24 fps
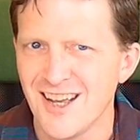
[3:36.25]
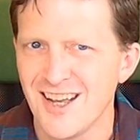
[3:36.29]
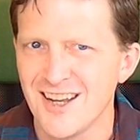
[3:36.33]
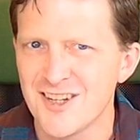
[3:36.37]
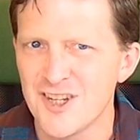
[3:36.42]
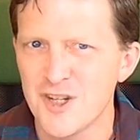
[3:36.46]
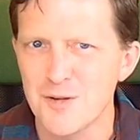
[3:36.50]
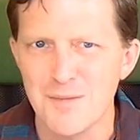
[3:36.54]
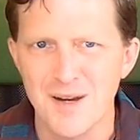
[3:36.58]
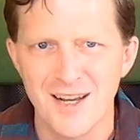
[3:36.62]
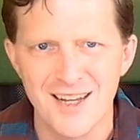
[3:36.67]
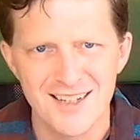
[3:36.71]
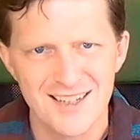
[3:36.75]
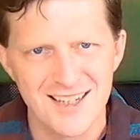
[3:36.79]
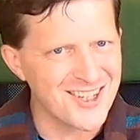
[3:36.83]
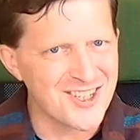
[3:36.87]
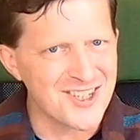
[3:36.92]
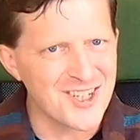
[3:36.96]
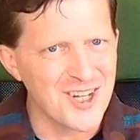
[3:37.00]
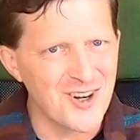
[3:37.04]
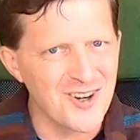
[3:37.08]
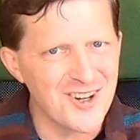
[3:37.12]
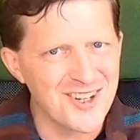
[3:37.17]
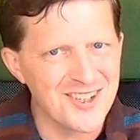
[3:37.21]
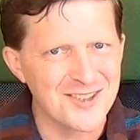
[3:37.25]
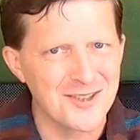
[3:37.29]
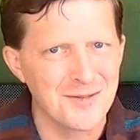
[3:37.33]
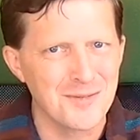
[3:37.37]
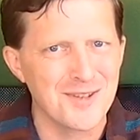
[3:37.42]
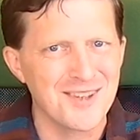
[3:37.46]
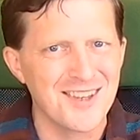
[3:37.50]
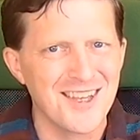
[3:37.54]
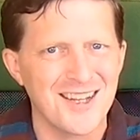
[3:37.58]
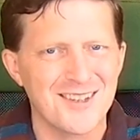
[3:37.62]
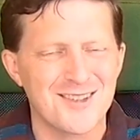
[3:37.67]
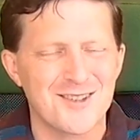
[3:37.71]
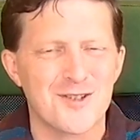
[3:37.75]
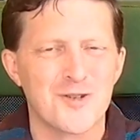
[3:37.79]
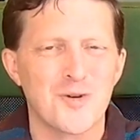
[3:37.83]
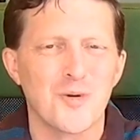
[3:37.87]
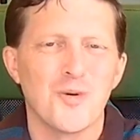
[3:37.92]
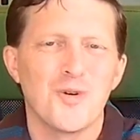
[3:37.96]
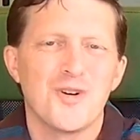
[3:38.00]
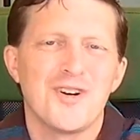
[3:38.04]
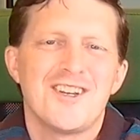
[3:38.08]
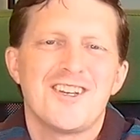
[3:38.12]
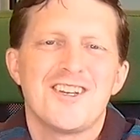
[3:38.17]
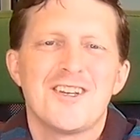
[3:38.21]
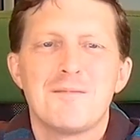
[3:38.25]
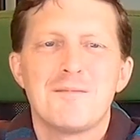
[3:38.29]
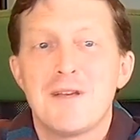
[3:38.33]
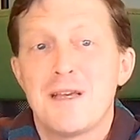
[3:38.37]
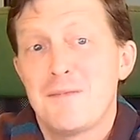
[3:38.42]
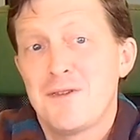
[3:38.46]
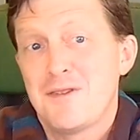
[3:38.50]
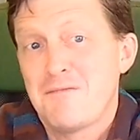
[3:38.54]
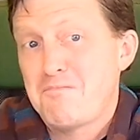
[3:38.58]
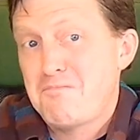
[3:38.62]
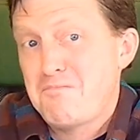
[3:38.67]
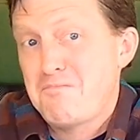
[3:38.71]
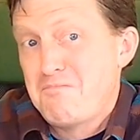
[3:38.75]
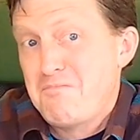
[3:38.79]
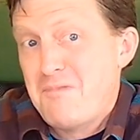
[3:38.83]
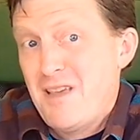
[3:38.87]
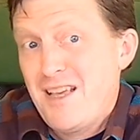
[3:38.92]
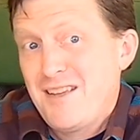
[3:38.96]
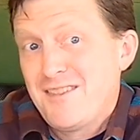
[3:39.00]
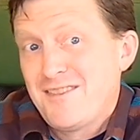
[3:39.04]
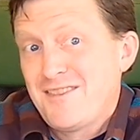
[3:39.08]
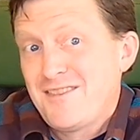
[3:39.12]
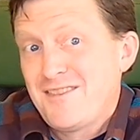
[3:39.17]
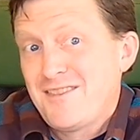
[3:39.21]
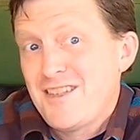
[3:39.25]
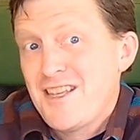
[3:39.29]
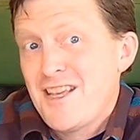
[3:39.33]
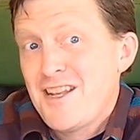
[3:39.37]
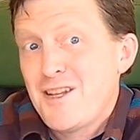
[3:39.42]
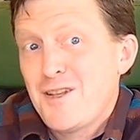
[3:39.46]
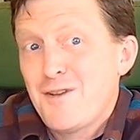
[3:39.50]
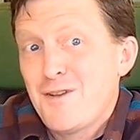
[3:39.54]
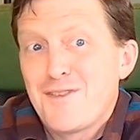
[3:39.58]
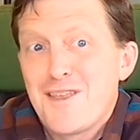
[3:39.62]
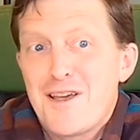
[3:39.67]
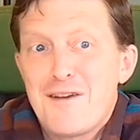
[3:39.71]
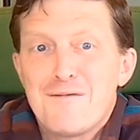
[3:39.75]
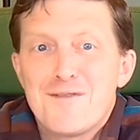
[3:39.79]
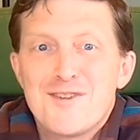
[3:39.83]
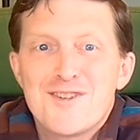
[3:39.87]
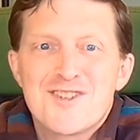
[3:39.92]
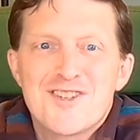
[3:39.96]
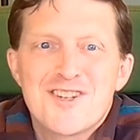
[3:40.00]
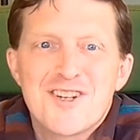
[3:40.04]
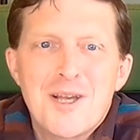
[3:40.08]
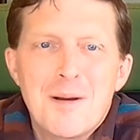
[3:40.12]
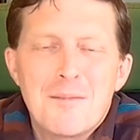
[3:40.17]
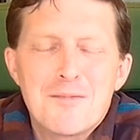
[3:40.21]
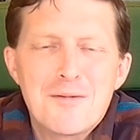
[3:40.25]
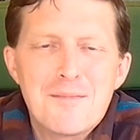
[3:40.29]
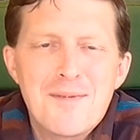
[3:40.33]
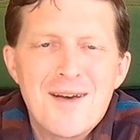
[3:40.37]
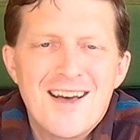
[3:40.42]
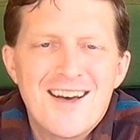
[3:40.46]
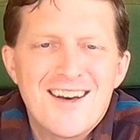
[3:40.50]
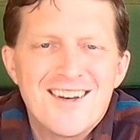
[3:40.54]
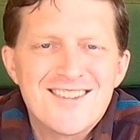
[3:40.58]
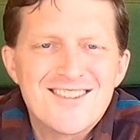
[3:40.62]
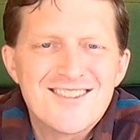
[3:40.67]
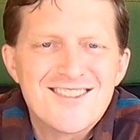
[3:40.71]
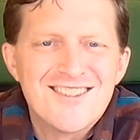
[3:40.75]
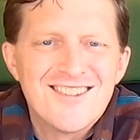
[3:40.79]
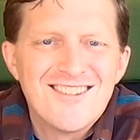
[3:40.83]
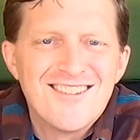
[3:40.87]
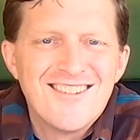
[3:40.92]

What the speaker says: Do you mind sharing some of that story, and maybe has any of that vision come to pass?